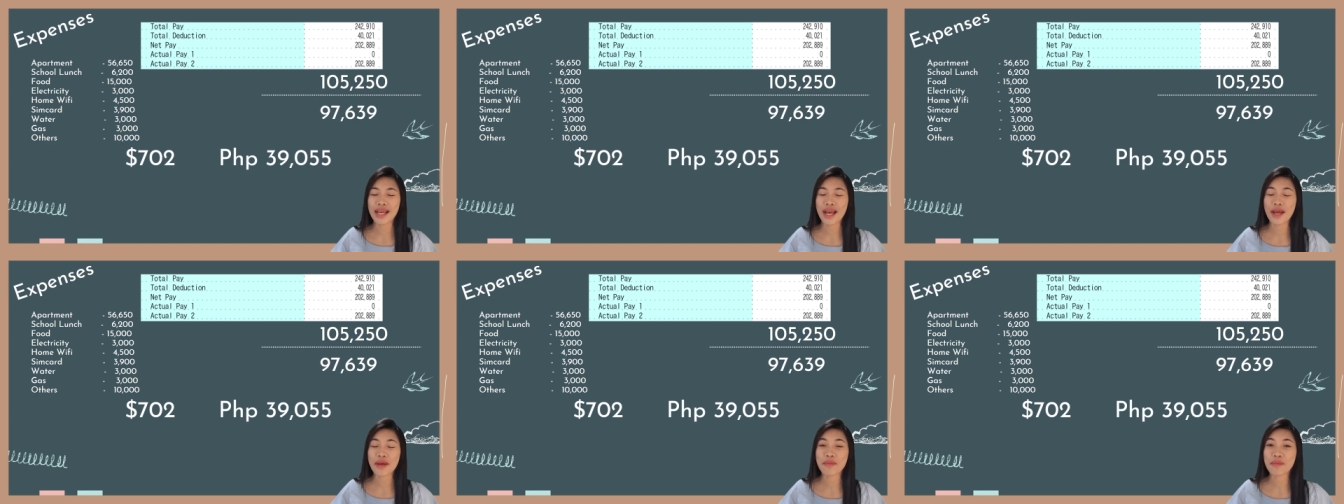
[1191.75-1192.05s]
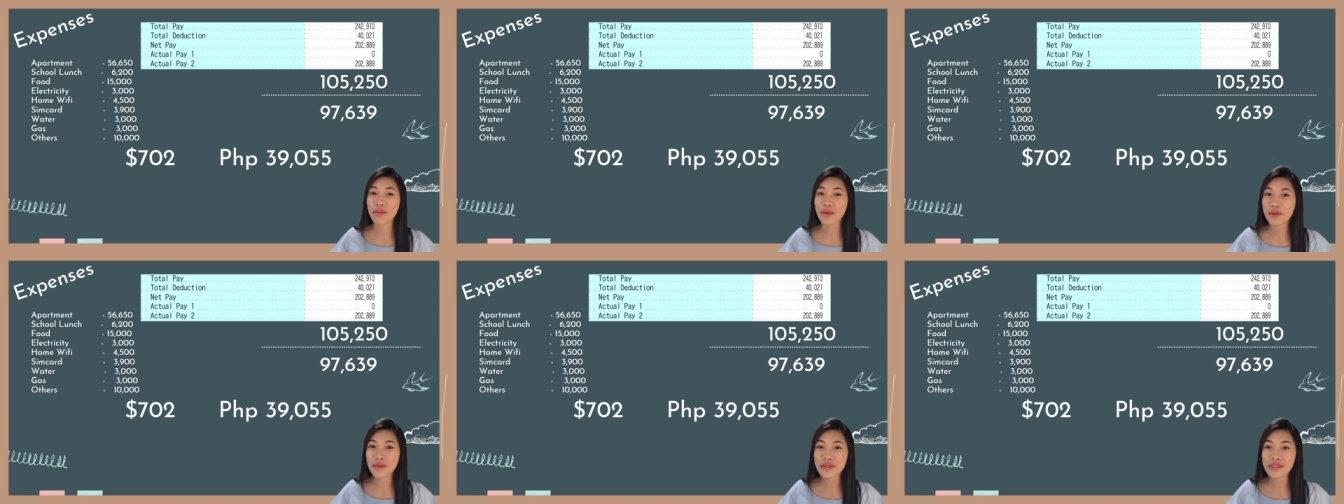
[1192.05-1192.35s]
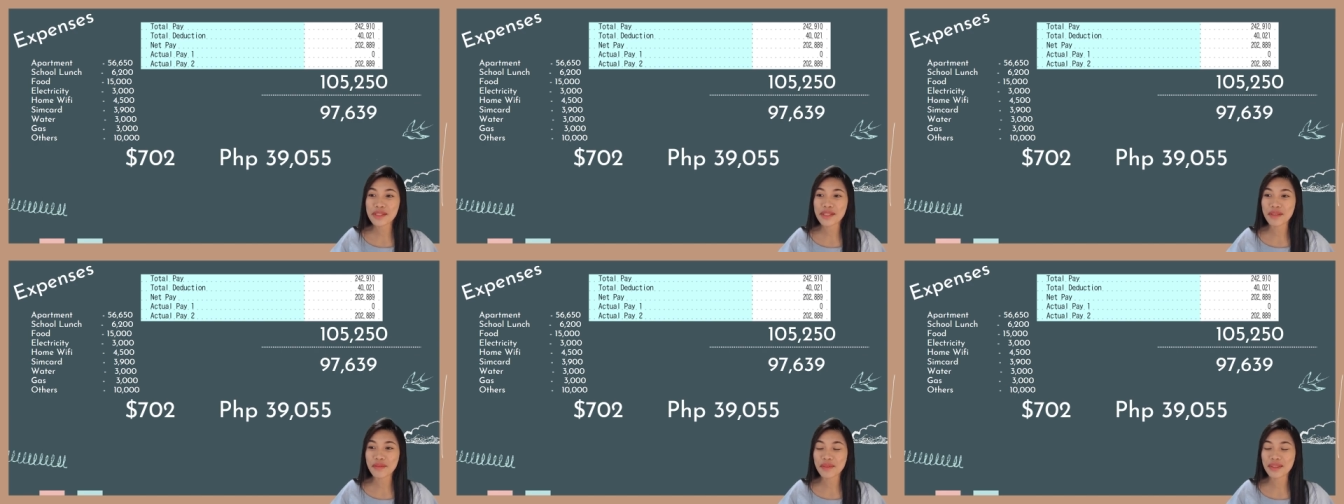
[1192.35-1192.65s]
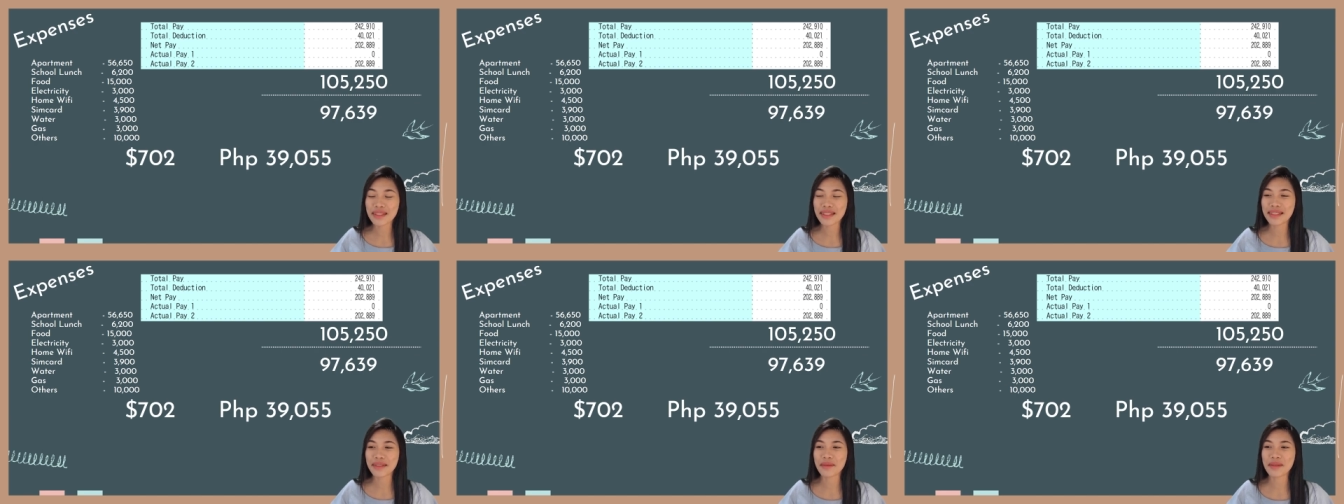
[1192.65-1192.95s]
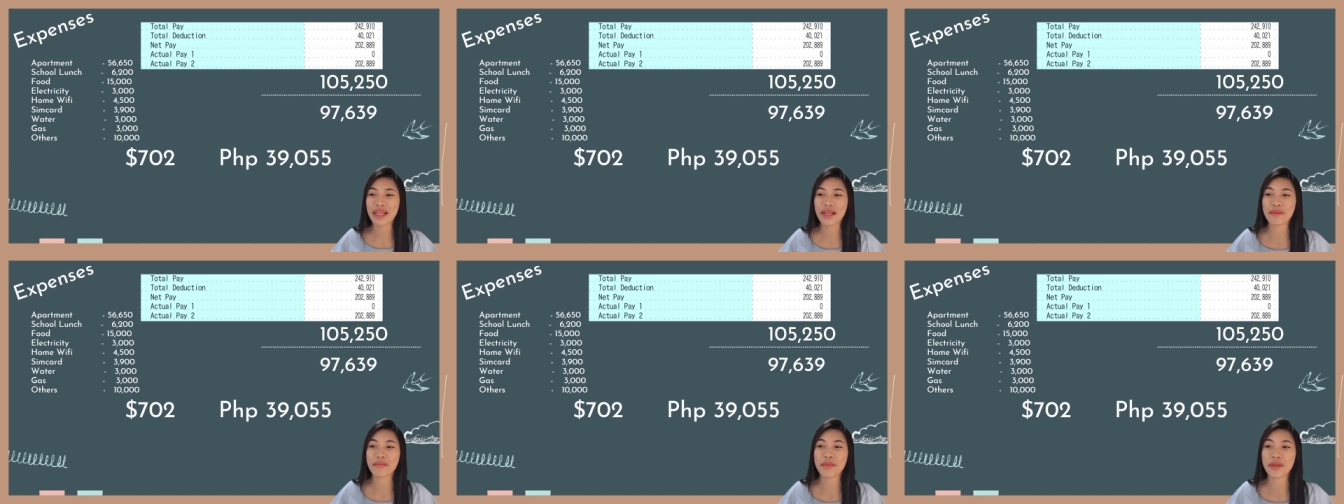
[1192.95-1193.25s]
I most of
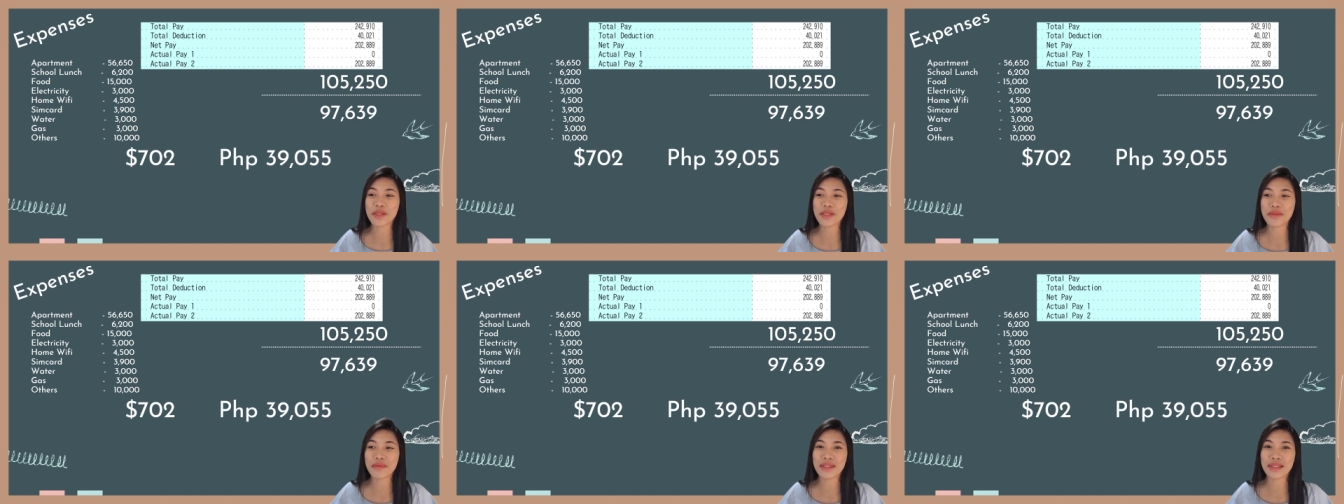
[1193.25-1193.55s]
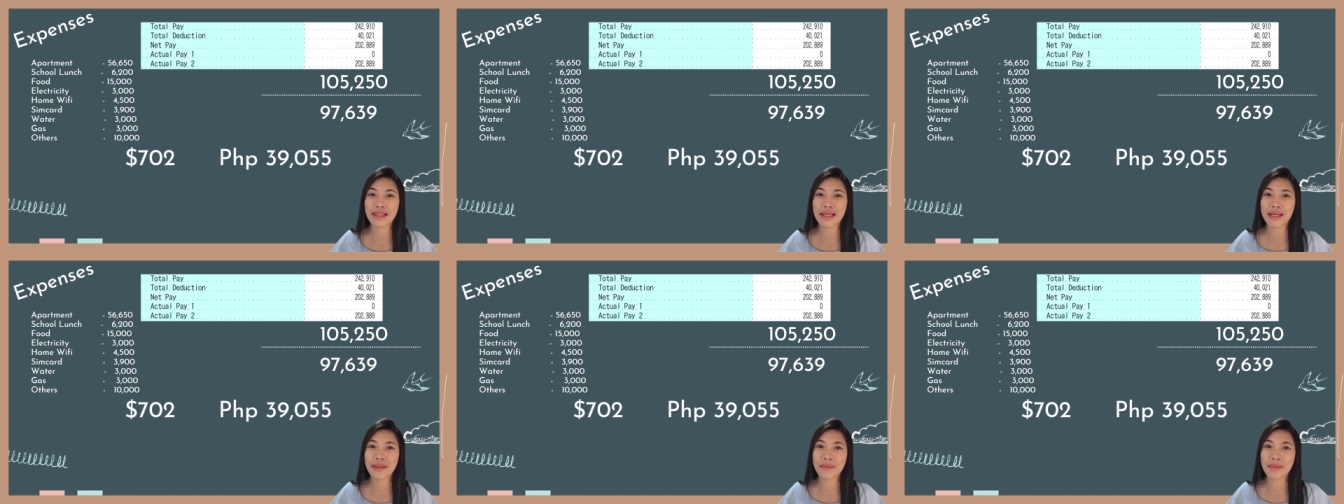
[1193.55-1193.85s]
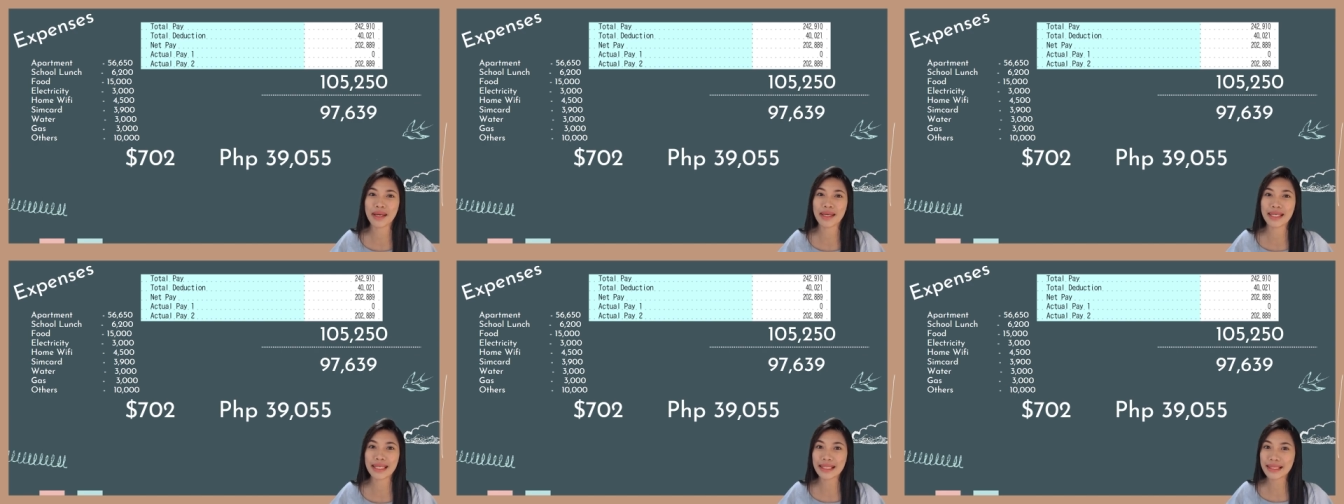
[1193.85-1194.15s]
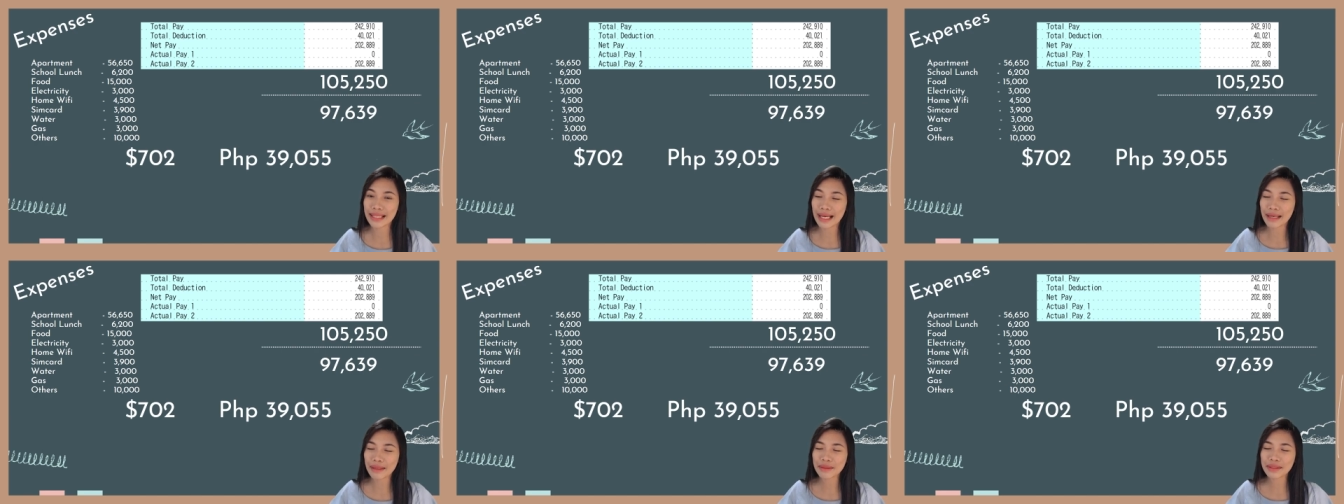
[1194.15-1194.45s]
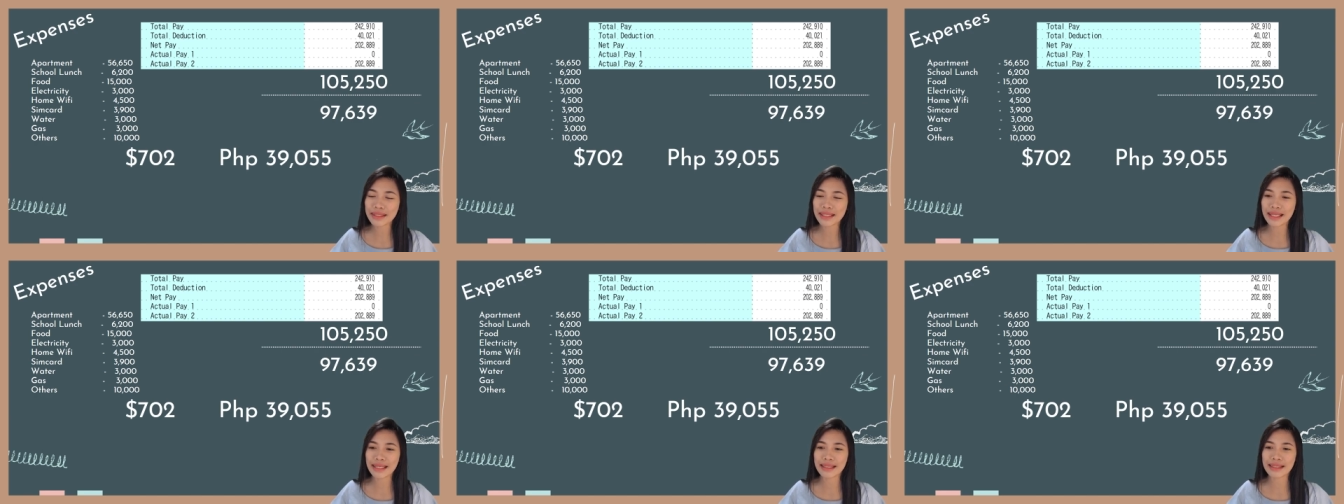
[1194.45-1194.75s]
like most of the time I eat
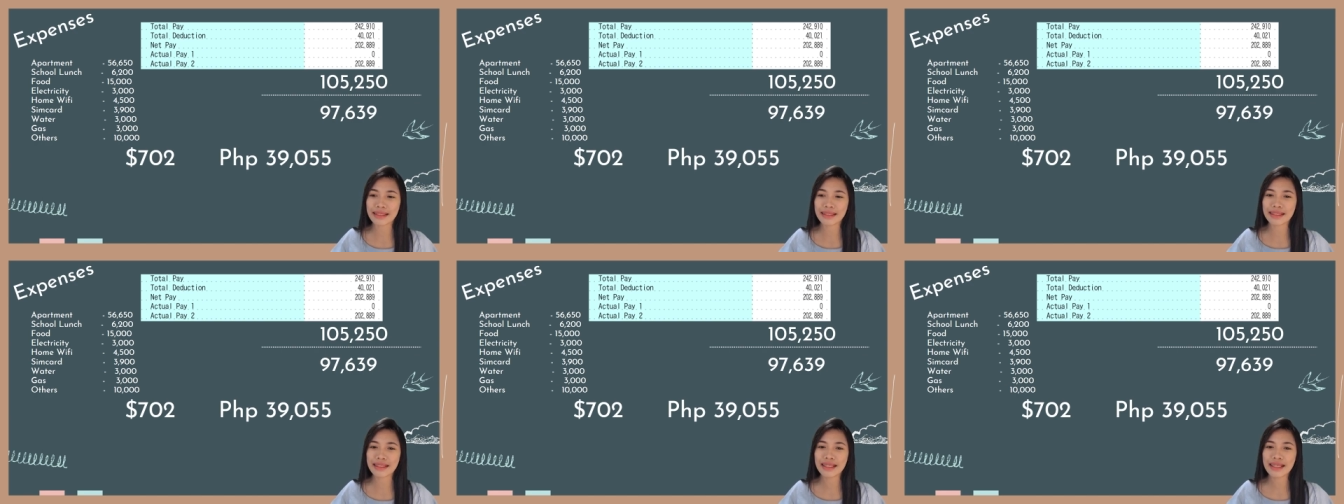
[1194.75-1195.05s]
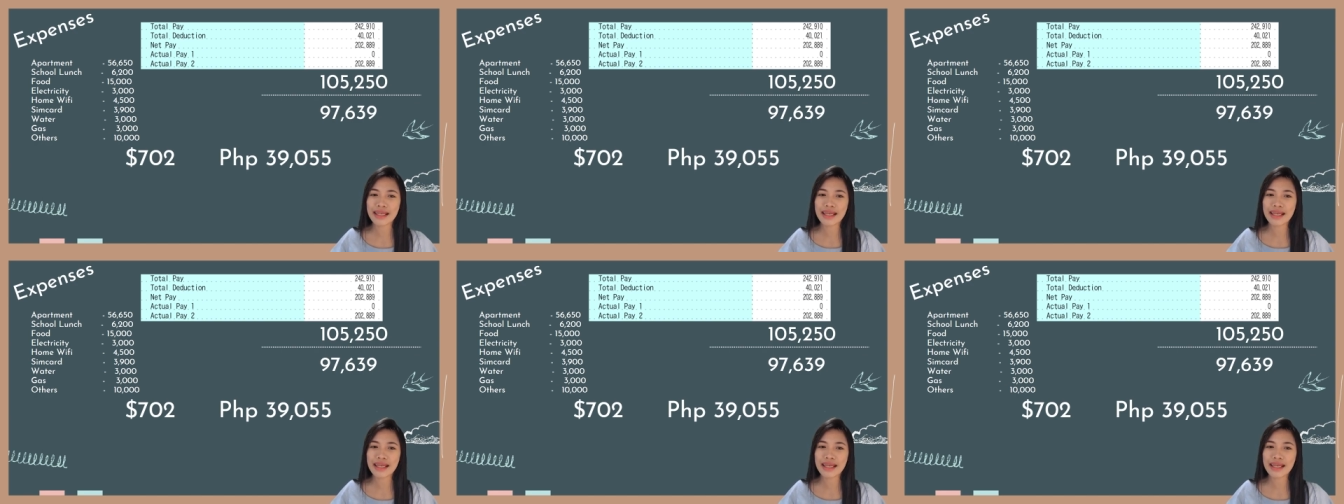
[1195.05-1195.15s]
out and